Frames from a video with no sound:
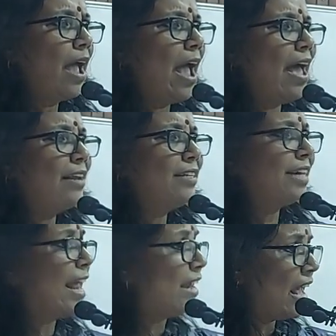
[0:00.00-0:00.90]
and
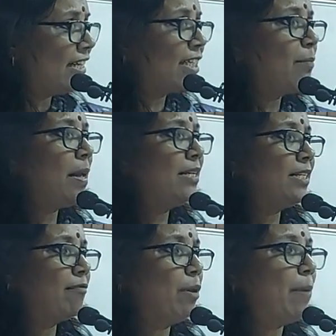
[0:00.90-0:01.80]

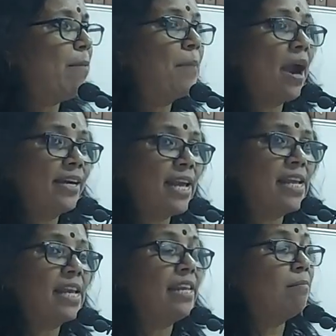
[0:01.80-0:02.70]
enlightenment, women
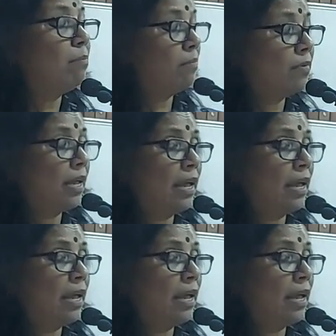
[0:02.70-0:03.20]
partaking in